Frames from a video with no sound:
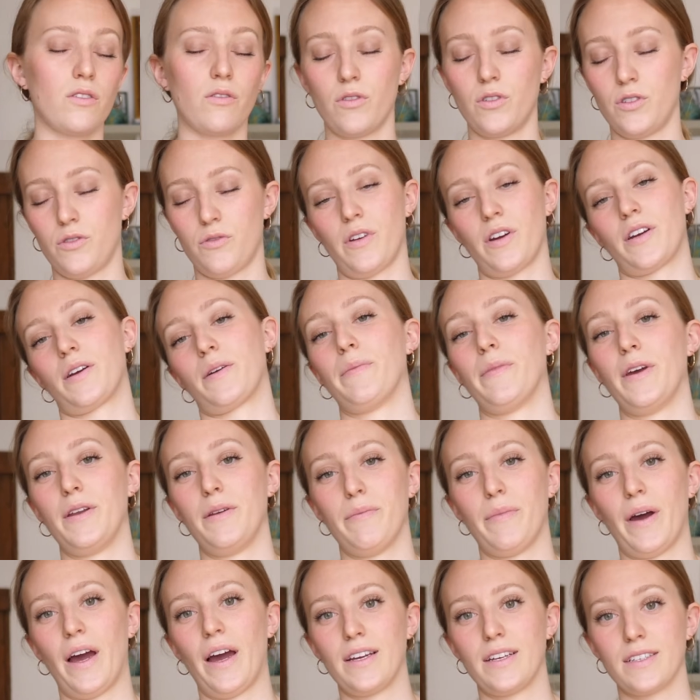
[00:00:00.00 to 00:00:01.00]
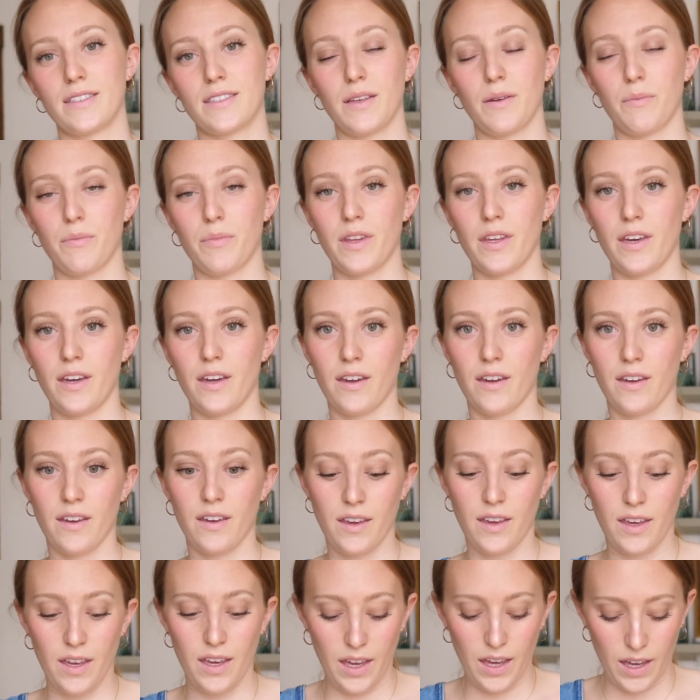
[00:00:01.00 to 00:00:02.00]
always recommend buying something
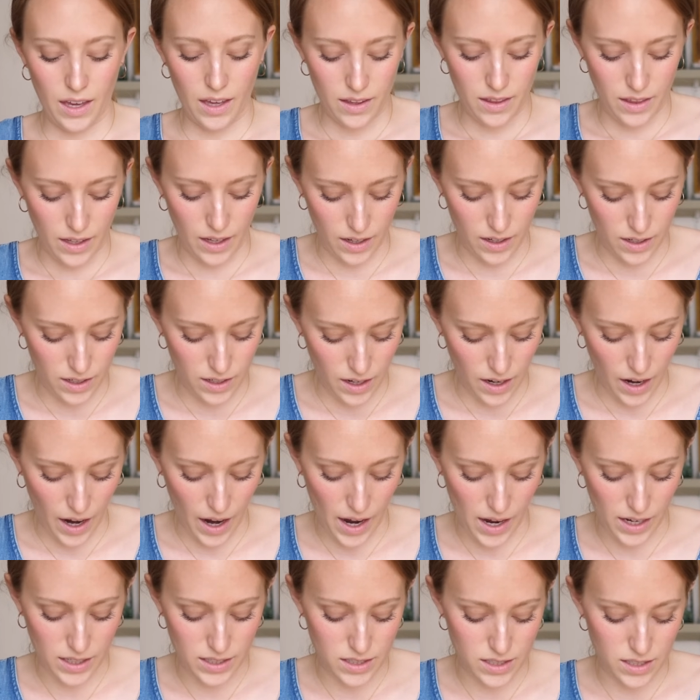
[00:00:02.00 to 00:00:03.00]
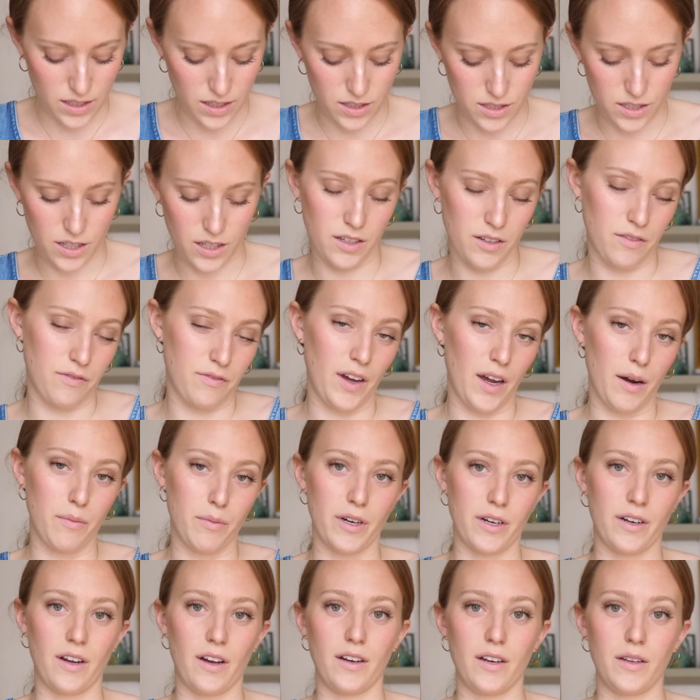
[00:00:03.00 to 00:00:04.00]
that has a ton of
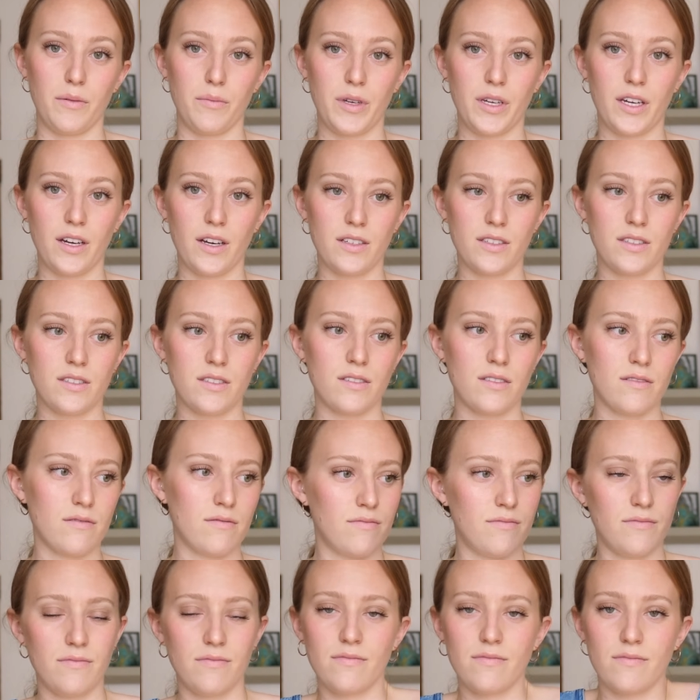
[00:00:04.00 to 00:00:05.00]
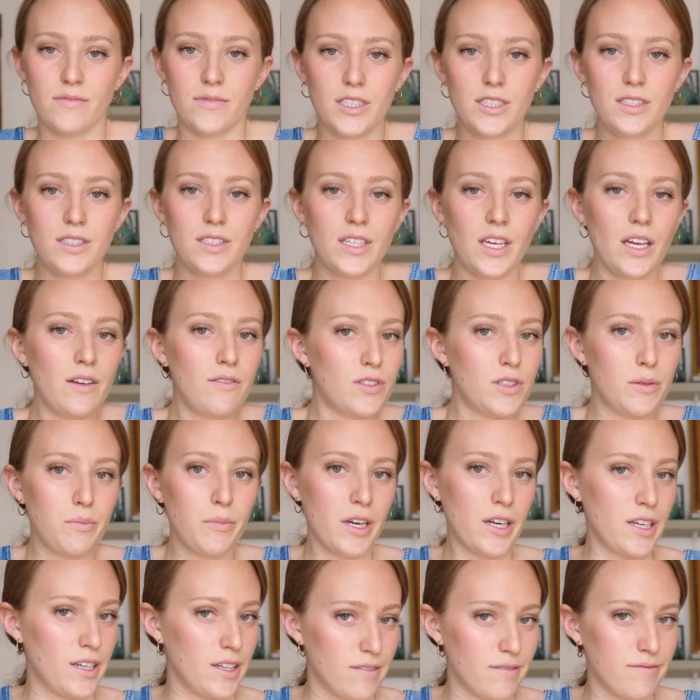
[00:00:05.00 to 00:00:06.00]
fabric on it because it just saves you
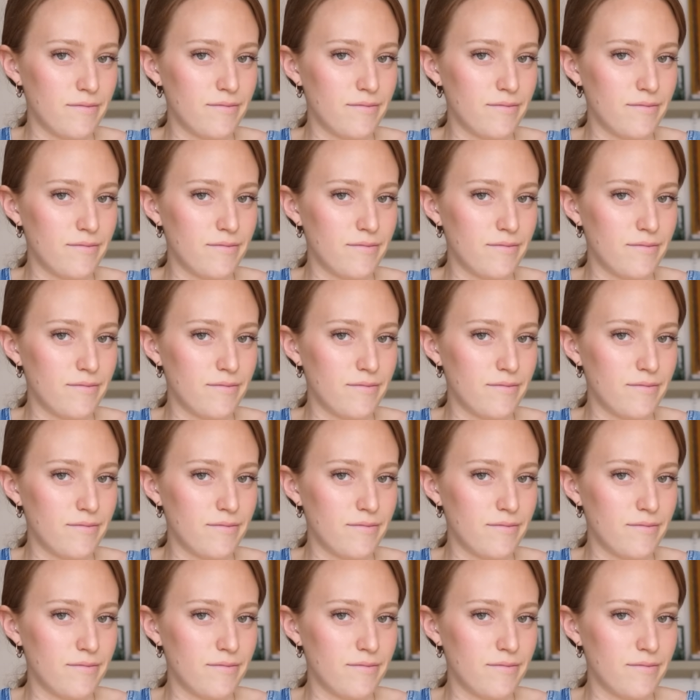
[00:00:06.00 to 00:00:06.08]
money.